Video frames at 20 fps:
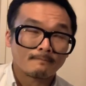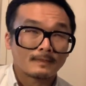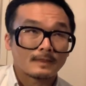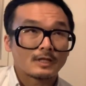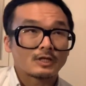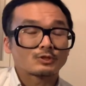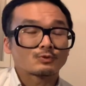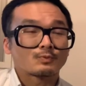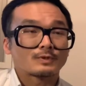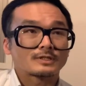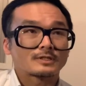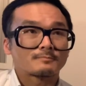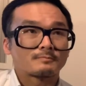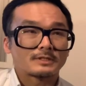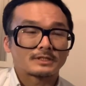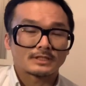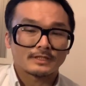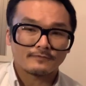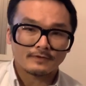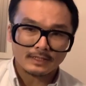This was
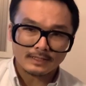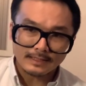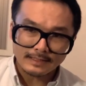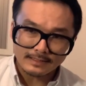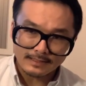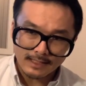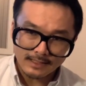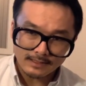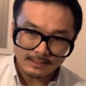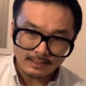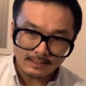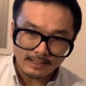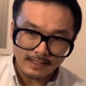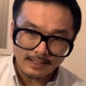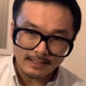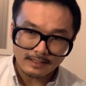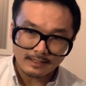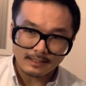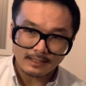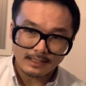specifically
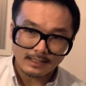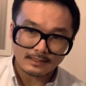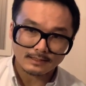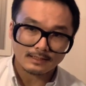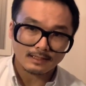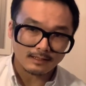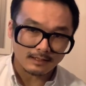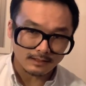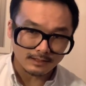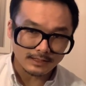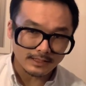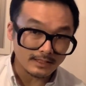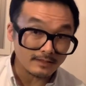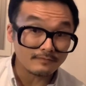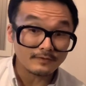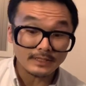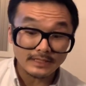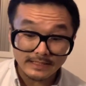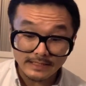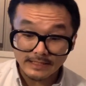designated as the
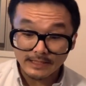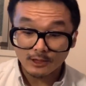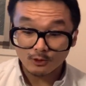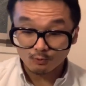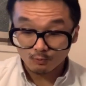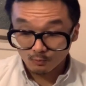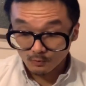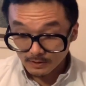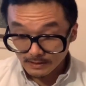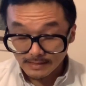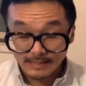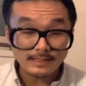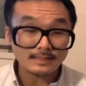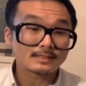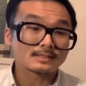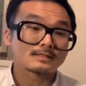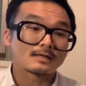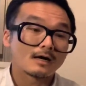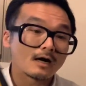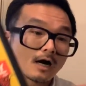DVD
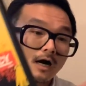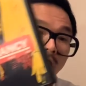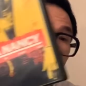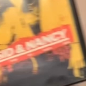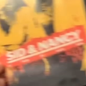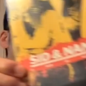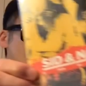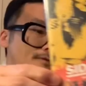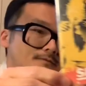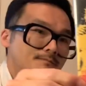release of